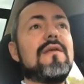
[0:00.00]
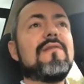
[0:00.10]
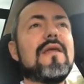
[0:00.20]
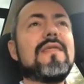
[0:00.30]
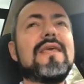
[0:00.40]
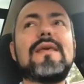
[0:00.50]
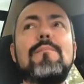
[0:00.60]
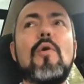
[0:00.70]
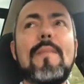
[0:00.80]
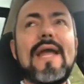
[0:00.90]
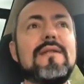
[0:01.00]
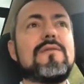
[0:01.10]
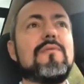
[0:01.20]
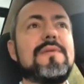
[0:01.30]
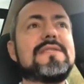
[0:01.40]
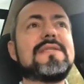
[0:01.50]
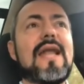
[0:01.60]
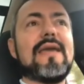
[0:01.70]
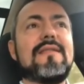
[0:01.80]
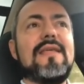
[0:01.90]
So I think Momentum is
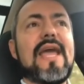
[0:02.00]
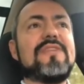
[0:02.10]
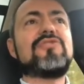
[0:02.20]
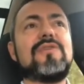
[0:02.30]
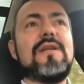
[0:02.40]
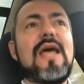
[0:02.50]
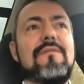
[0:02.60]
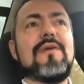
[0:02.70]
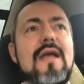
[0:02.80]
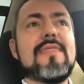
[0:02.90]
like the entry level.